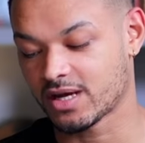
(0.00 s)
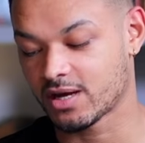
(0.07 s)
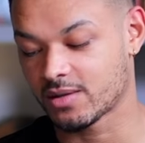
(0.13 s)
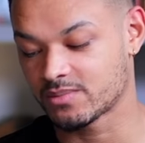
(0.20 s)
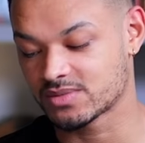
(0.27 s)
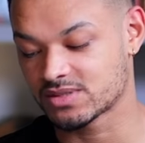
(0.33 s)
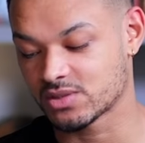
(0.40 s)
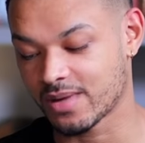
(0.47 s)
it
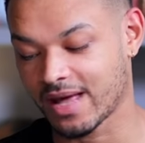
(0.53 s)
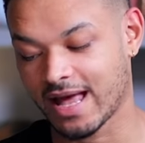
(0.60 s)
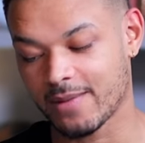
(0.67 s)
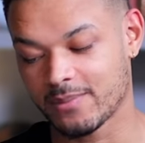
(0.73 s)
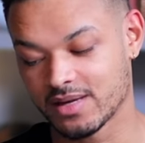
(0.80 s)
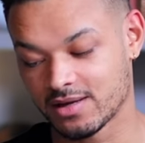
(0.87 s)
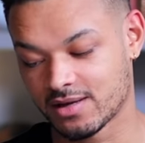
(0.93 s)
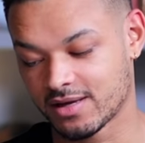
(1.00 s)
comes to a
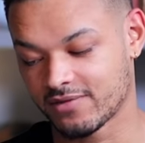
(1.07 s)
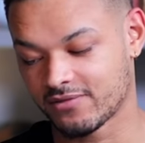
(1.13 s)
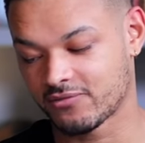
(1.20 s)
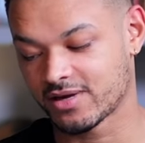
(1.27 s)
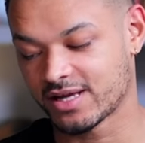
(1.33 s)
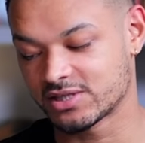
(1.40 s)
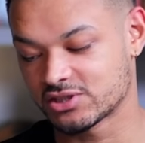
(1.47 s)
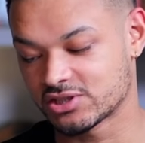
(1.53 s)
happy life,
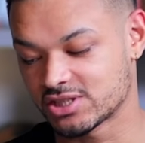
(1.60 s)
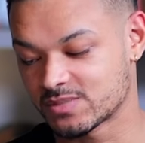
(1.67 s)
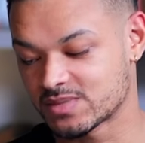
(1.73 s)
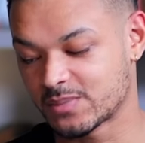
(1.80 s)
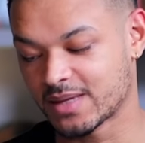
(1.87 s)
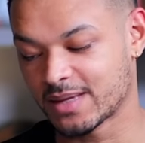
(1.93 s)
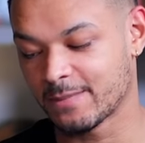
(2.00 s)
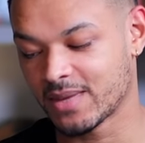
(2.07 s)
relationships
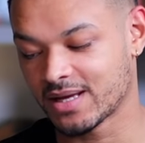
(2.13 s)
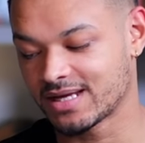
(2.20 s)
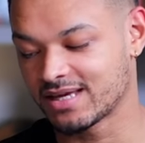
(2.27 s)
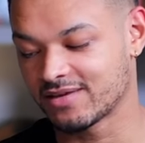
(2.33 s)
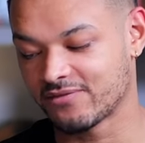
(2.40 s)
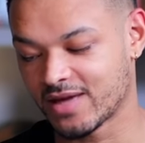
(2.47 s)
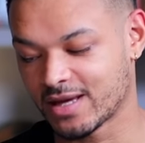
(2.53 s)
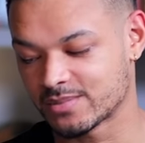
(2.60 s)
beat
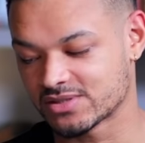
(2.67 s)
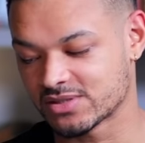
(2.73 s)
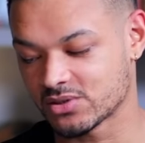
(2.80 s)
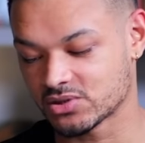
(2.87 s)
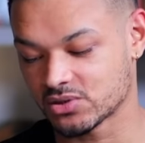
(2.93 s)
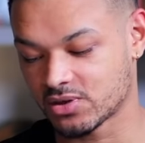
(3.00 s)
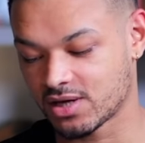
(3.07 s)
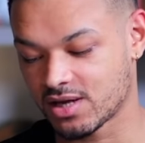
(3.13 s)
money, fame,
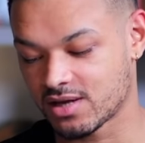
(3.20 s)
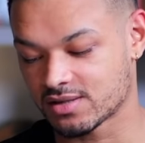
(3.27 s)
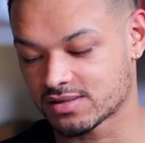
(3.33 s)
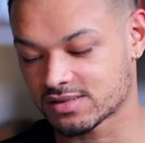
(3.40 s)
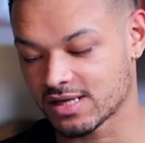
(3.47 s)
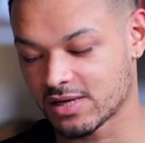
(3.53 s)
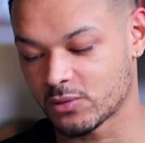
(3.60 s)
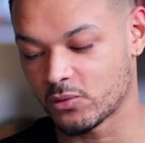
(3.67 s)
social
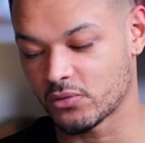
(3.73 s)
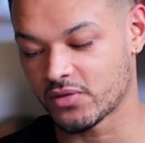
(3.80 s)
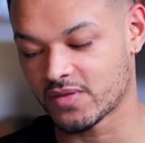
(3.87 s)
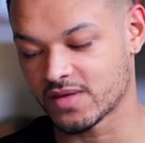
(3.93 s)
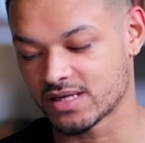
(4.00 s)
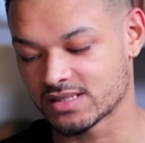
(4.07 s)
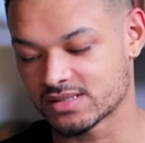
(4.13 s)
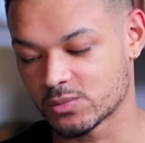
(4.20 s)
class, and all the
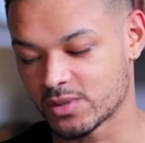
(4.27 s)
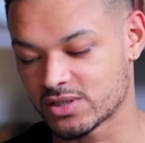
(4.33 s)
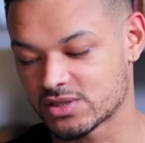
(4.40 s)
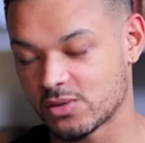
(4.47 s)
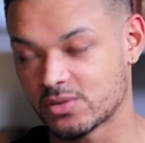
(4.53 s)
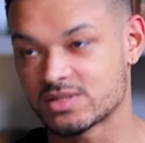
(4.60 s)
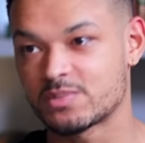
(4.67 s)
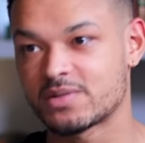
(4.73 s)
things we're
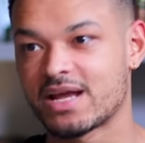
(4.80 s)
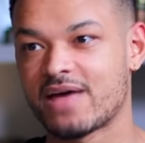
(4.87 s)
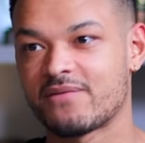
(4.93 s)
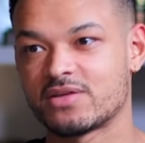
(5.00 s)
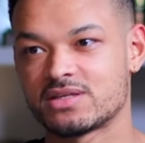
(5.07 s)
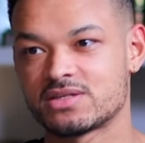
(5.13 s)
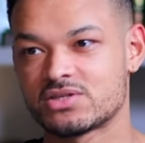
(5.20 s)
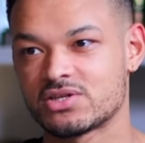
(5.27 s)
told to put
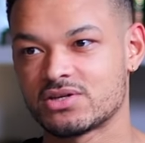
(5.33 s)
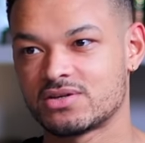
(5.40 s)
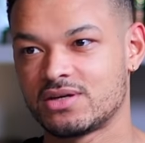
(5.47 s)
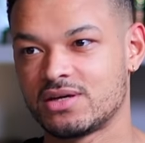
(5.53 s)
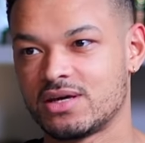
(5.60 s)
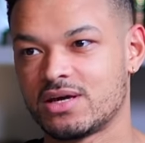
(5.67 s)
effort into.